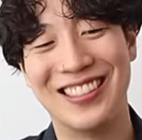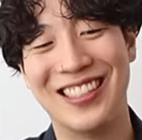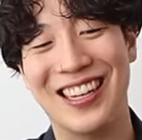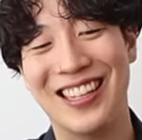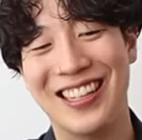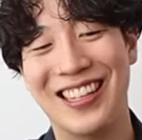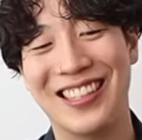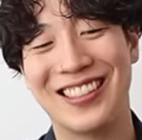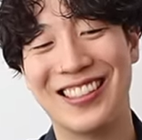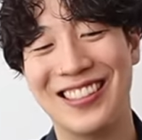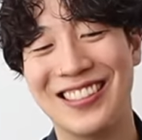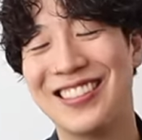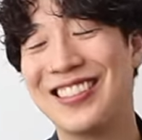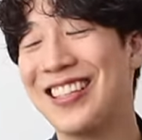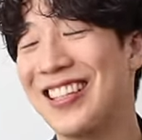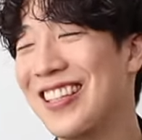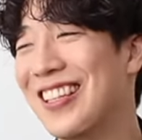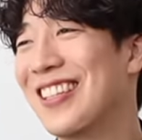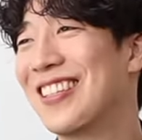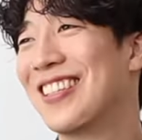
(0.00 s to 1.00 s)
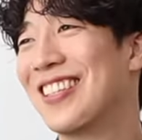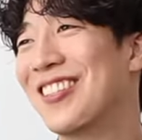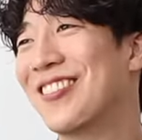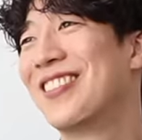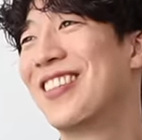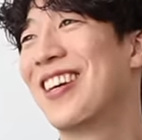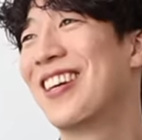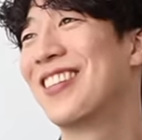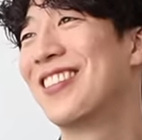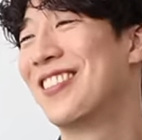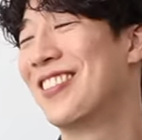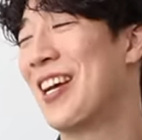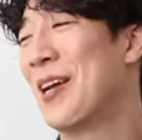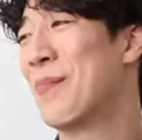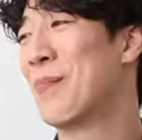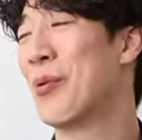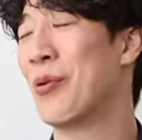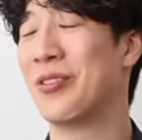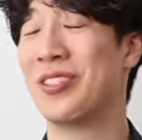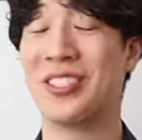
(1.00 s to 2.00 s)
good. I like this, I like it. Yeah,
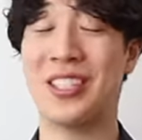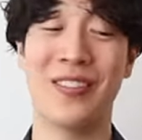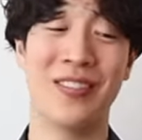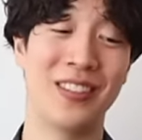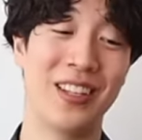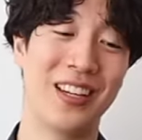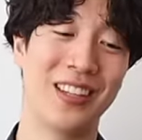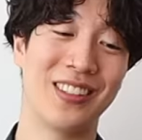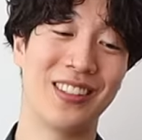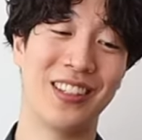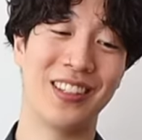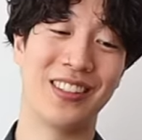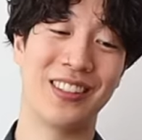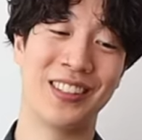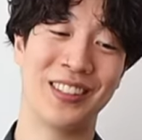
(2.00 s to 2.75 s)
9.7 out of 10.